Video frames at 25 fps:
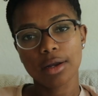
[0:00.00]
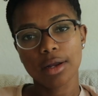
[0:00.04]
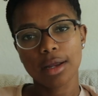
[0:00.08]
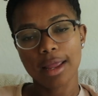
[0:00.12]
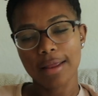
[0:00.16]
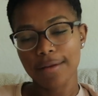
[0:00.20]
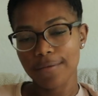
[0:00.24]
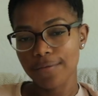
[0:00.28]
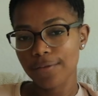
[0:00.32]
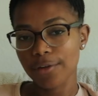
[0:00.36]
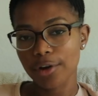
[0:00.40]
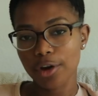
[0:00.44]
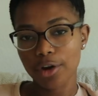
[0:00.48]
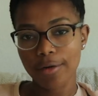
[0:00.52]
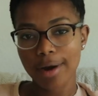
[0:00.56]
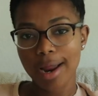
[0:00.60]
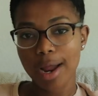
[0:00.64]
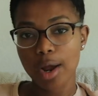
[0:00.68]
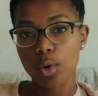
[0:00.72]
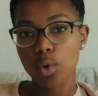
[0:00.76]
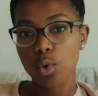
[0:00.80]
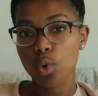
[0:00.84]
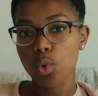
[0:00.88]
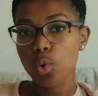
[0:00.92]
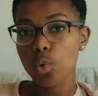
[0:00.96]
And figure
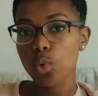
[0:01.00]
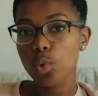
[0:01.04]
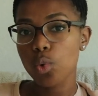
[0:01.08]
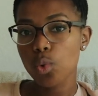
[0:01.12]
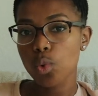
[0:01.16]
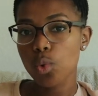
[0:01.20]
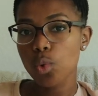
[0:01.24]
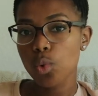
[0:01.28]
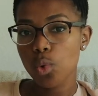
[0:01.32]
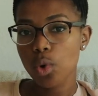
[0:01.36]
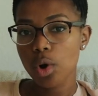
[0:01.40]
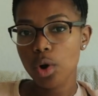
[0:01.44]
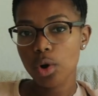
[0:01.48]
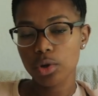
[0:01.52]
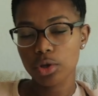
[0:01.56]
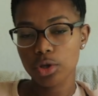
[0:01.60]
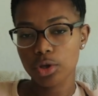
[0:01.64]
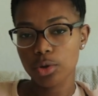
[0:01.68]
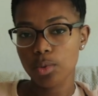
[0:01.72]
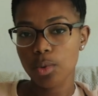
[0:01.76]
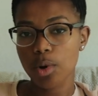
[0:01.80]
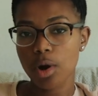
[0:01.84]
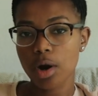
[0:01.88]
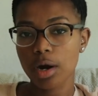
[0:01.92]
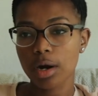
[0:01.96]
out who
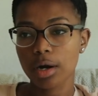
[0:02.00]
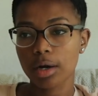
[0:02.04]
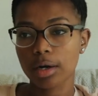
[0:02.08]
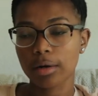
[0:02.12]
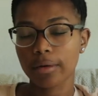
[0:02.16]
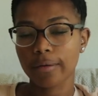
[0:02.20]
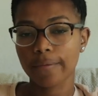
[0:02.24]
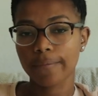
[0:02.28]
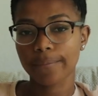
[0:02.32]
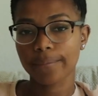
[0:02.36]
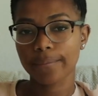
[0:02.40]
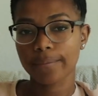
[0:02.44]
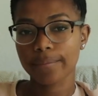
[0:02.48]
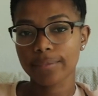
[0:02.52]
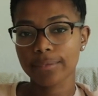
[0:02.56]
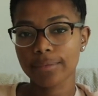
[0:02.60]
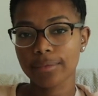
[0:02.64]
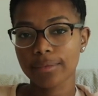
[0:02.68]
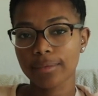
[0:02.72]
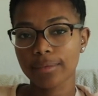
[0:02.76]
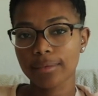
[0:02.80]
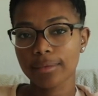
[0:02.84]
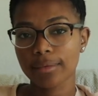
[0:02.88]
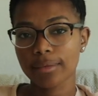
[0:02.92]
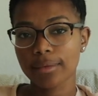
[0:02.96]
you are.
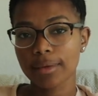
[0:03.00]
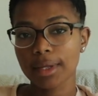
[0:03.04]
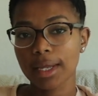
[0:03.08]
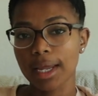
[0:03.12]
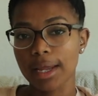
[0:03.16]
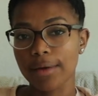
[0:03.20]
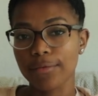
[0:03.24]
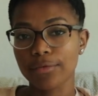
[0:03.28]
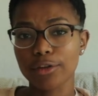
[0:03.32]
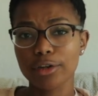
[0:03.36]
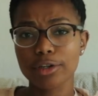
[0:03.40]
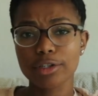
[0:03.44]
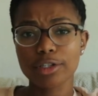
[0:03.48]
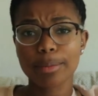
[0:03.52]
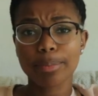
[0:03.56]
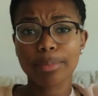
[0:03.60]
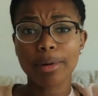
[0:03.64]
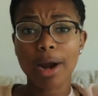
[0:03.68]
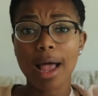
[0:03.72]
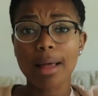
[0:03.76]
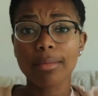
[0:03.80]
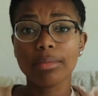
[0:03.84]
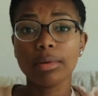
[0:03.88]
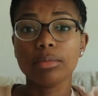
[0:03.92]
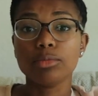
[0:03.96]
If there's a
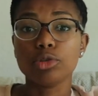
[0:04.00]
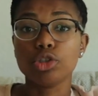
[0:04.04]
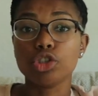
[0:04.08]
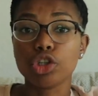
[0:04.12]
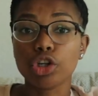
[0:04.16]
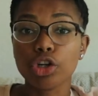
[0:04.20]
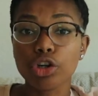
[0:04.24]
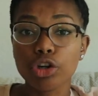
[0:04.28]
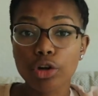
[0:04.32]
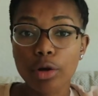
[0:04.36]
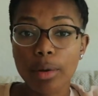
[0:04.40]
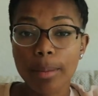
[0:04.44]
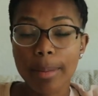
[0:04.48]
problem, journal